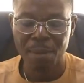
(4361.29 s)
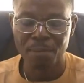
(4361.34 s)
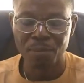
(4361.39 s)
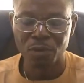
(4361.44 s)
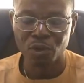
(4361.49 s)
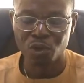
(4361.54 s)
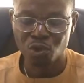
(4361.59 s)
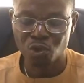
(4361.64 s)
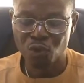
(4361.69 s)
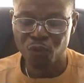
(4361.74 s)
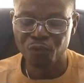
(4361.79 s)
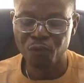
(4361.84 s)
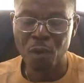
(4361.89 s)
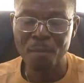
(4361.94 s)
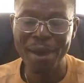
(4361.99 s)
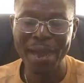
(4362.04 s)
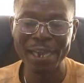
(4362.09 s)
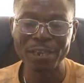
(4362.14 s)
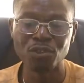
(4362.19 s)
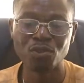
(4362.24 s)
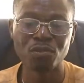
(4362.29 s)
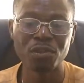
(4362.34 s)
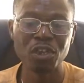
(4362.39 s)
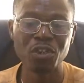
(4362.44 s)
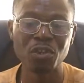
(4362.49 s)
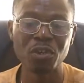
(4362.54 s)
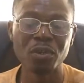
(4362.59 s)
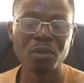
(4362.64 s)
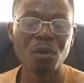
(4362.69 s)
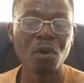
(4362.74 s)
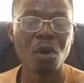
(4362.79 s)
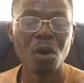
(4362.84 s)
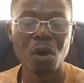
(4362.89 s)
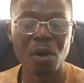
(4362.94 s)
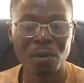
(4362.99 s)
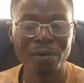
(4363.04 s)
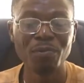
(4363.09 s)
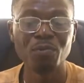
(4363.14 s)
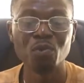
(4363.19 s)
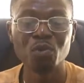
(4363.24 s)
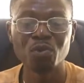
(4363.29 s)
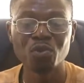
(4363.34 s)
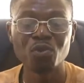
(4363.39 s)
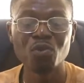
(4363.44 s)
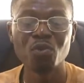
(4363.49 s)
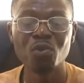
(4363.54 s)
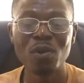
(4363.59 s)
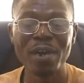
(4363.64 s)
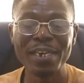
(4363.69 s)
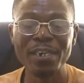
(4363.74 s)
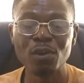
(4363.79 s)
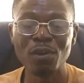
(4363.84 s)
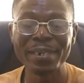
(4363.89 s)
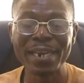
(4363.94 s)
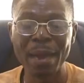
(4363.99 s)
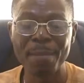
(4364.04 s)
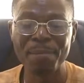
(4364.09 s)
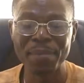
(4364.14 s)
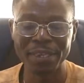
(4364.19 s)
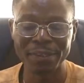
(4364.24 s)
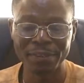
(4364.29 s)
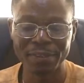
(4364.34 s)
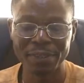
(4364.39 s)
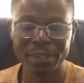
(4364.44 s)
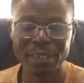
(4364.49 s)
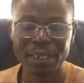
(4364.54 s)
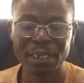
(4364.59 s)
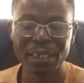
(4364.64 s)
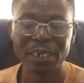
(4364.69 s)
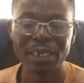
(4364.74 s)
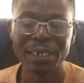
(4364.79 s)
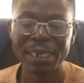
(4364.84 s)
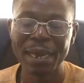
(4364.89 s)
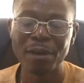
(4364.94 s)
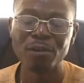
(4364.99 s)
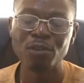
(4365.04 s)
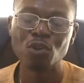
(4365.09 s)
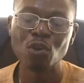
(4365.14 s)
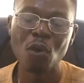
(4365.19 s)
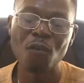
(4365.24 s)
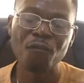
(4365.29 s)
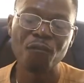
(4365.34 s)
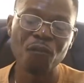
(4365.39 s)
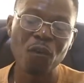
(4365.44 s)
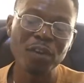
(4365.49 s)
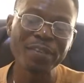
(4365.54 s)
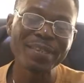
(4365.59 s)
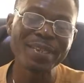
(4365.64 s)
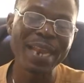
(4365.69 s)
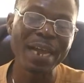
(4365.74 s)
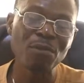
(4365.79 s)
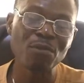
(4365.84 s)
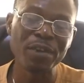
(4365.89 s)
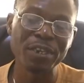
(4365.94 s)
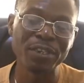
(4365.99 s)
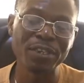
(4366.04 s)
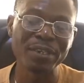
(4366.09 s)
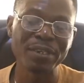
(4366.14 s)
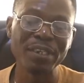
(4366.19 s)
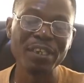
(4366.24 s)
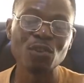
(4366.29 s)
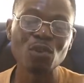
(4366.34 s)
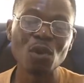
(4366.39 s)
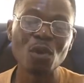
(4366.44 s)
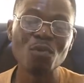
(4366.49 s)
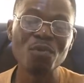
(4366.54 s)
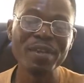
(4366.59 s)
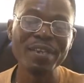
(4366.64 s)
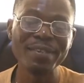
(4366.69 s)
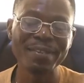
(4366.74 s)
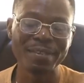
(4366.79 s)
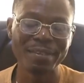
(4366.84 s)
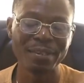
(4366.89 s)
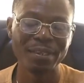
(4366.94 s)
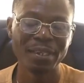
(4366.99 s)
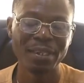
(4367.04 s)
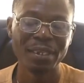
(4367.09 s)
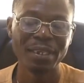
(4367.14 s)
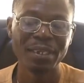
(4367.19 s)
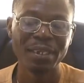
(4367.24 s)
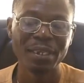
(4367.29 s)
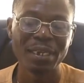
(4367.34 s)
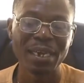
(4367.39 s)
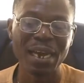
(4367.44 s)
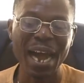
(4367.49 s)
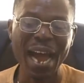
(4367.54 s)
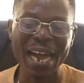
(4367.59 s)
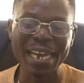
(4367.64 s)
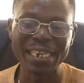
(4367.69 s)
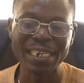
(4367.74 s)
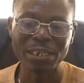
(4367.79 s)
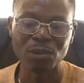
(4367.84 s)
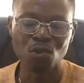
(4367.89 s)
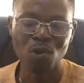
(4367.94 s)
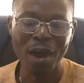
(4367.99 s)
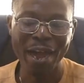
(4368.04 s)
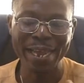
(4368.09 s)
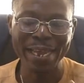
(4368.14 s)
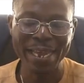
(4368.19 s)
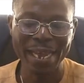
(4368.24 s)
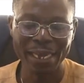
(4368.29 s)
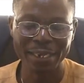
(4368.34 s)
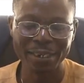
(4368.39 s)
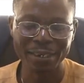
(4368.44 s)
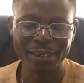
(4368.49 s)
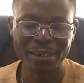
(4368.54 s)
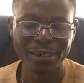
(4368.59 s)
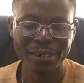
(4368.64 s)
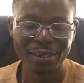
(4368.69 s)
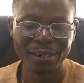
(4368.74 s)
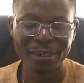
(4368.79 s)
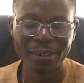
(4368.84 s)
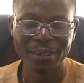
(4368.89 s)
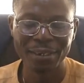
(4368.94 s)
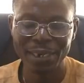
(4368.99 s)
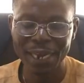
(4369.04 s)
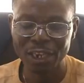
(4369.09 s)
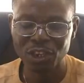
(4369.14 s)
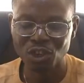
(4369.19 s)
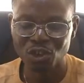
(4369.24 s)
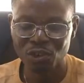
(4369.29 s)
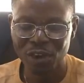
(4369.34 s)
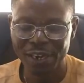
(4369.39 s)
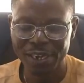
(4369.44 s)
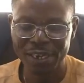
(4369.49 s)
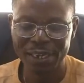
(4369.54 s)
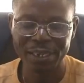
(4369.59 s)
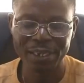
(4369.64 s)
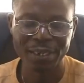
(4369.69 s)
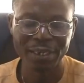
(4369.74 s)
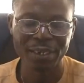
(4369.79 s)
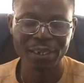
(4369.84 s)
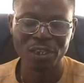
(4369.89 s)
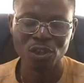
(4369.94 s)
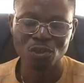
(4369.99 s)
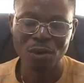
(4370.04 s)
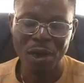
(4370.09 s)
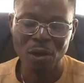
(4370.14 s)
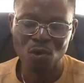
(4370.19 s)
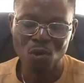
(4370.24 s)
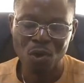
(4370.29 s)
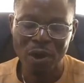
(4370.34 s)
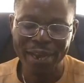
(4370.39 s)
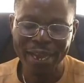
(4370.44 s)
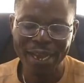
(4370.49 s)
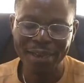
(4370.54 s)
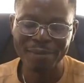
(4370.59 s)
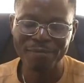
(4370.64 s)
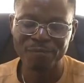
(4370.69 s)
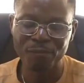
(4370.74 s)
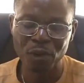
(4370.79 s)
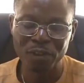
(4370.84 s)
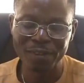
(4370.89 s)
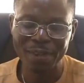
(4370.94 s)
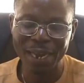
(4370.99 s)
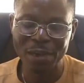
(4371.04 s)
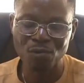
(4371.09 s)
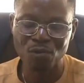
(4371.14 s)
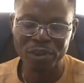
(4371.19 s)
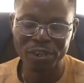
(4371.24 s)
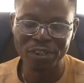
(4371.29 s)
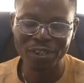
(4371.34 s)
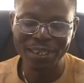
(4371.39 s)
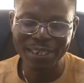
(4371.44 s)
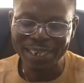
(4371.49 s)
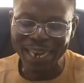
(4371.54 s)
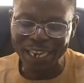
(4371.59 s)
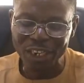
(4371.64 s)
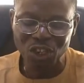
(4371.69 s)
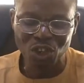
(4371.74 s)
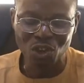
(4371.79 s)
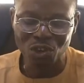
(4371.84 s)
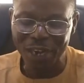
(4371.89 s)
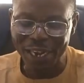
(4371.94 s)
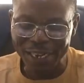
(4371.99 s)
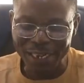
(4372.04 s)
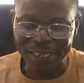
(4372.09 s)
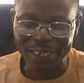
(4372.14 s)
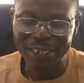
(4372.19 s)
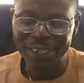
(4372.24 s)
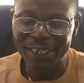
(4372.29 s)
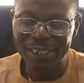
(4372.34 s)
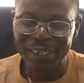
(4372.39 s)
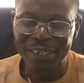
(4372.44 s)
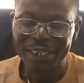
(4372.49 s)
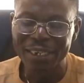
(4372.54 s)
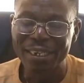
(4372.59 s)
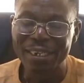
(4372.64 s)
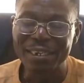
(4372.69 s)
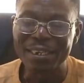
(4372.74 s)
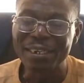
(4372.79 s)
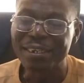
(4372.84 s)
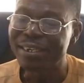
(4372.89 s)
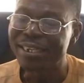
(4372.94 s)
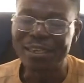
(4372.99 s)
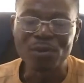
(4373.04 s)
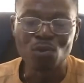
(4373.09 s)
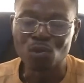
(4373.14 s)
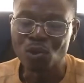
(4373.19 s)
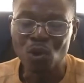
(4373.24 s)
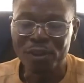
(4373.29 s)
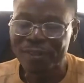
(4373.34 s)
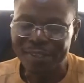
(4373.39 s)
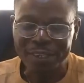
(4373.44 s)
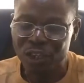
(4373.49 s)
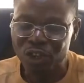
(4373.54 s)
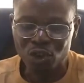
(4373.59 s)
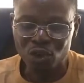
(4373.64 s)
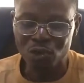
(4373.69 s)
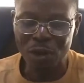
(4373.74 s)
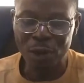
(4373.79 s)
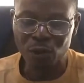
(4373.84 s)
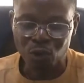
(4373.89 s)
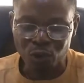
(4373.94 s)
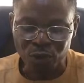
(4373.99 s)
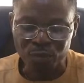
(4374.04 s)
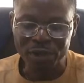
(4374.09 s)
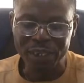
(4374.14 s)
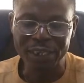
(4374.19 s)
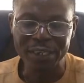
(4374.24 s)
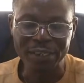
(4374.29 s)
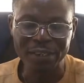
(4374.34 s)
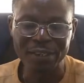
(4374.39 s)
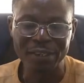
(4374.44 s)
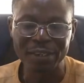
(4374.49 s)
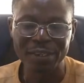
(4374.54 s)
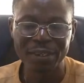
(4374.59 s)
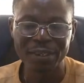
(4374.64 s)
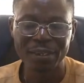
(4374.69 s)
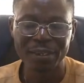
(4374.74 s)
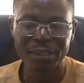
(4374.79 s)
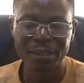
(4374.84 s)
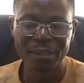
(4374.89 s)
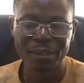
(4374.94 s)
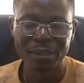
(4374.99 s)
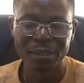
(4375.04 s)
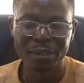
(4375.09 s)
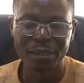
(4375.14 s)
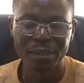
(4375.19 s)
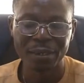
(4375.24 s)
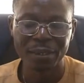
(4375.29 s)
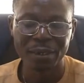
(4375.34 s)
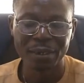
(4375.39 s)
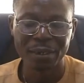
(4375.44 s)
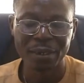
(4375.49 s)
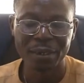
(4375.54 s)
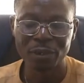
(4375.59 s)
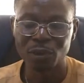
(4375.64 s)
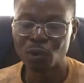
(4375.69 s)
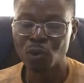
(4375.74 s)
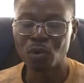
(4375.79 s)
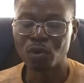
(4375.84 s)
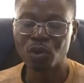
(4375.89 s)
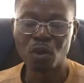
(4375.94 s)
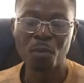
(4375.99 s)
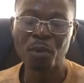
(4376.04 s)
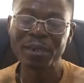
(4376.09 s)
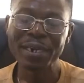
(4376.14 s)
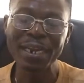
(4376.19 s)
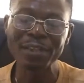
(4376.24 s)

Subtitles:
through formal education or through any other means. Now, your first language is always acquired naturally. You acquire first language naturally. They will not teach you how to speak it. So your mother